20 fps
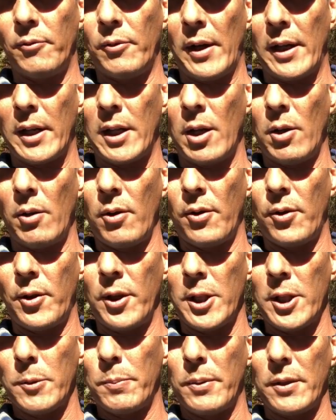If I go to
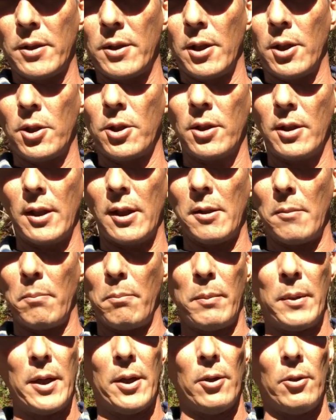this position in the
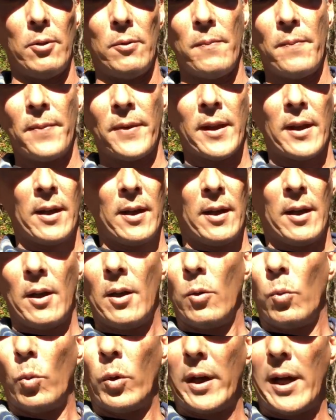middle,
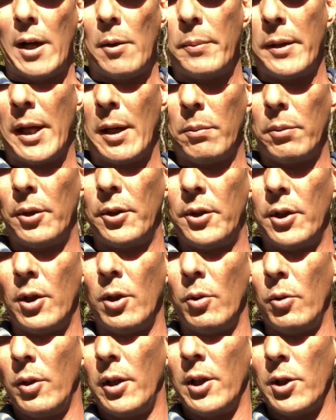what I'll be able to
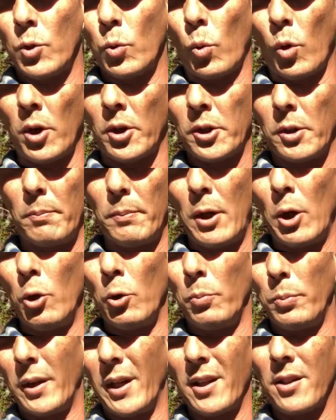do is work the
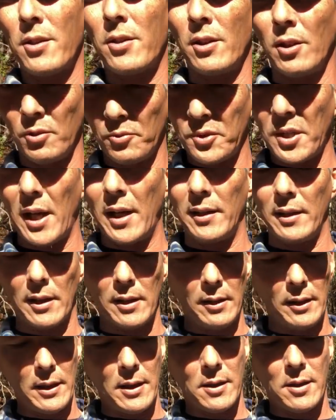bolt, but it's still
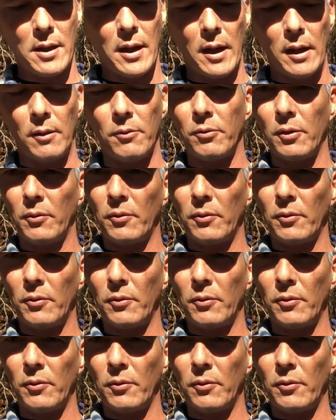technically safe.